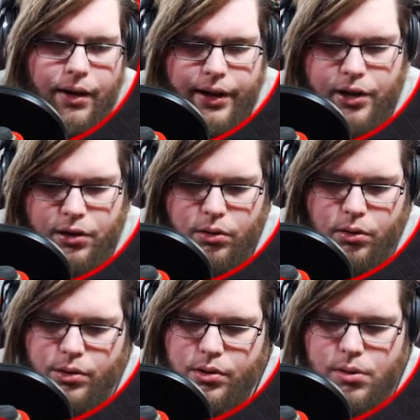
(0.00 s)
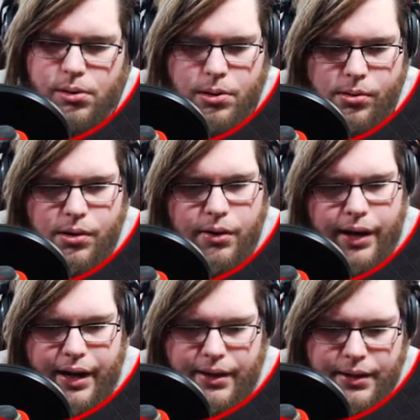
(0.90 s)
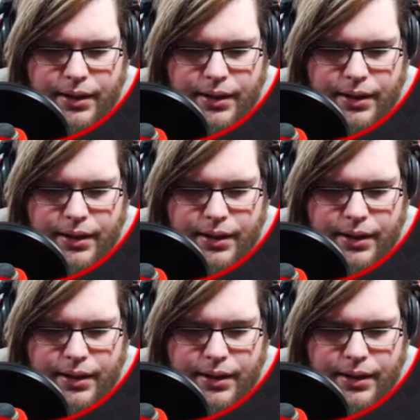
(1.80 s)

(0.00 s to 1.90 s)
Okay. Cool. Okay.